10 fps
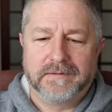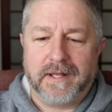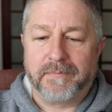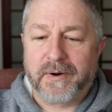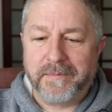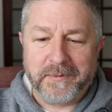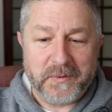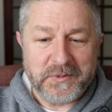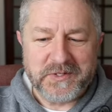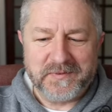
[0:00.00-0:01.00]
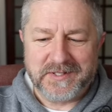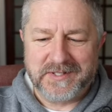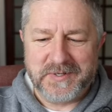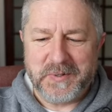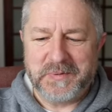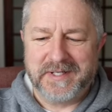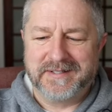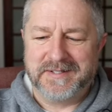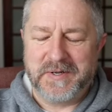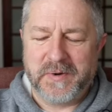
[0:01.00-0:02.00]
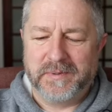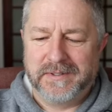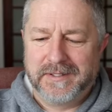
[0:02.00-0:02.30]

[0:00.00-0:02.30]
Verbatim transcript: that probably most of us don't know.